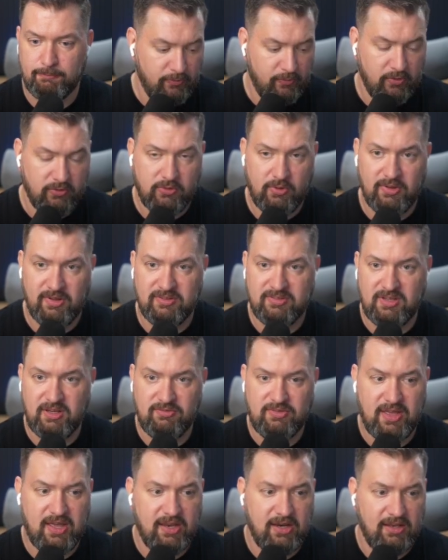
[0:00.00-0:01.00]
So let's save
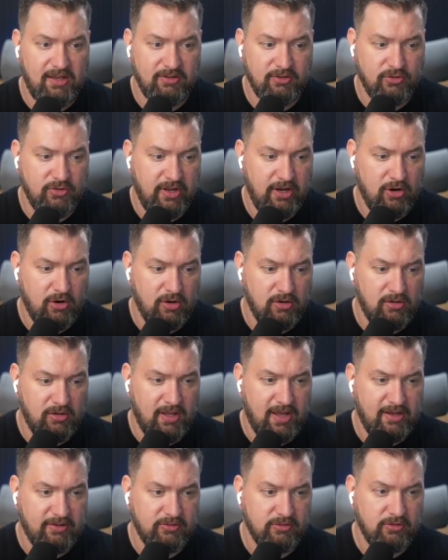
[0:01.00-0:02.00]
that and let's create our
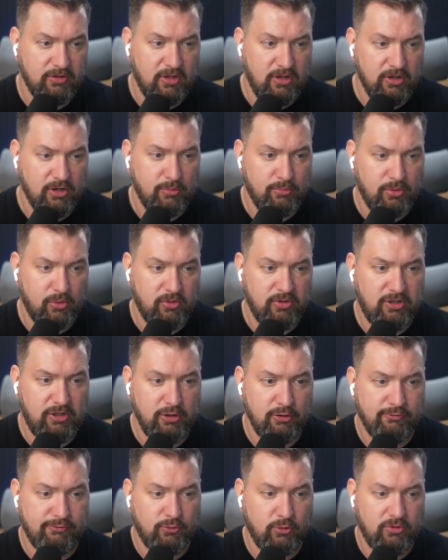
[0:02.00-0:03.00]
last component here
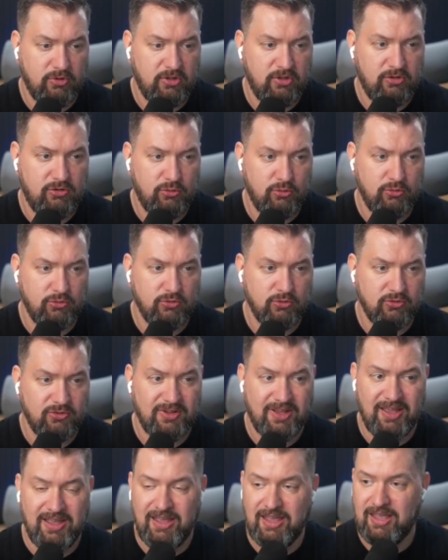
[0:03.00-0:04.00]
for the users,
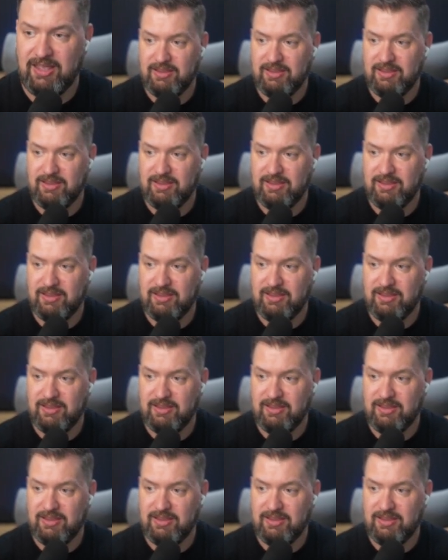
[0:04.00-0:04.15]
and